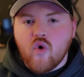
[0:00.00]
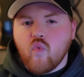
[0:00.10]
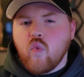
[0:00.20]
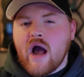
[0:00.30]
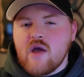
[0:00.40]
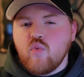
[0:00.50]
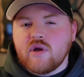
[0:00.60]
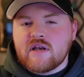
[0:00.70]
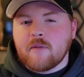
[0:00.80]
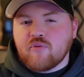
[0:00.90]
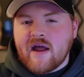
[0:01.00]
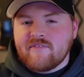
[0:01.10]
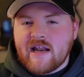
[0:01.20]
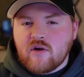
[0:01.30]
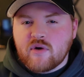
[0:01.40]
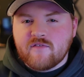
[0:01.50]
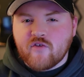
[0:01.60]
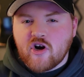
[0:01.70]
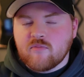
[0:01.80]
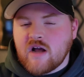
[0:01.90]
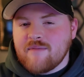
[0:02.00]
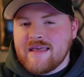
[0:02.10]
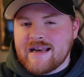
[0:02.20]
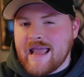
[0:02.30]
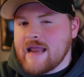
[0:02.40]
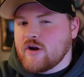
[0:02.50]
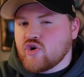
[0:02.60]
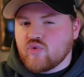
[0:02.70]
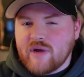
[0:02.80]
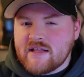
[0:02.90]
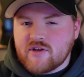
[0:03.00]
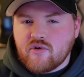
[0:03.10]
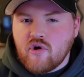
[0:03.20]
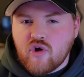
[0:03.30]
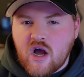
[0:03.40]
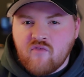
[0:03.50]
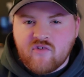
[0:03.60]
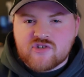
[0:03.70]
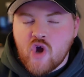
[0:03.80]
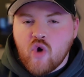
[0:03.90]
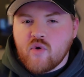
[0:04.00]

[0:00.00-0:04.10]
why wouldn't a private equity firm come in and create their own conference